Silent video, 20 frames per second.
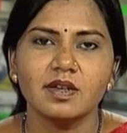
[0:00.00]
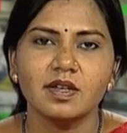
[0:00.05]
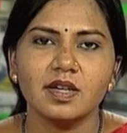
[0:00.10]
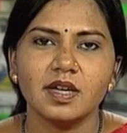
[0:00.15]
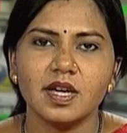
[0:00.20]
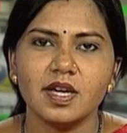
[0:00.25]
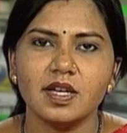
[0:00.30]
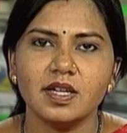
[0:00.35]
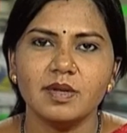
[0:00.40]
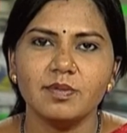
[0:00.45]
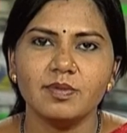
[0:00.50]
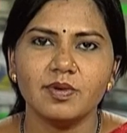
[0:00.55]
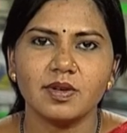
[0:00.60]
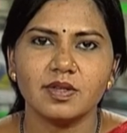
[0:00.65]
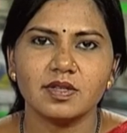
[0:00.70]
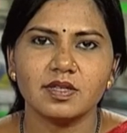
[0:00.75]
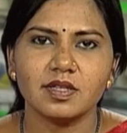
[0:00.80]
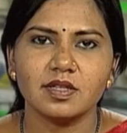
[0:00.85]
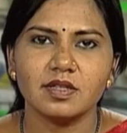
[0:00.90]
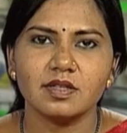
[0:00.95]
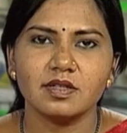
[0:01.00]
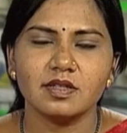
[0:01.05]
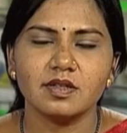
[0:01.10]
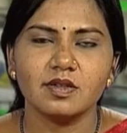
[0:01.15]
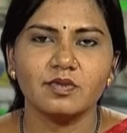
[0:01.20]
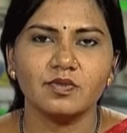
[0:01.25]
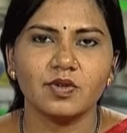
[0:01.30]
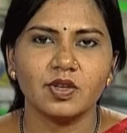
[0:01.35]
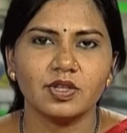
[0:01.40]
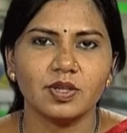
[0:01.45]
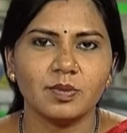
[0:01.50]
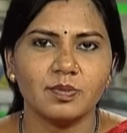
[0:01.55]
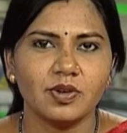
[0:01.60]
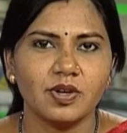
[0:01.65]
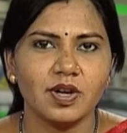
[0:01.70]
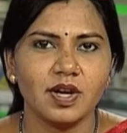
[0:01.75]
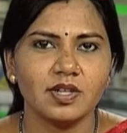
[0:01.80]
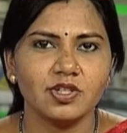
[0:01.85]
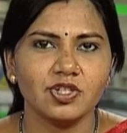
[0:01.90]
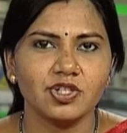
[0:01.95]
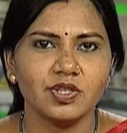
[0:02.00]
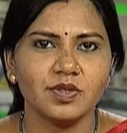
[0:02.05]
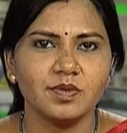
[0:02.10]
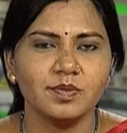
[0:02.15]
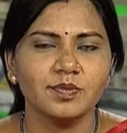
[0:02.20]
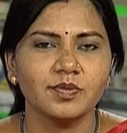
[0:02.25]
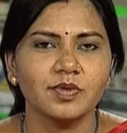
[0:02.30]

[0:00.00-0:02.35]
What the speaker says: any process for the production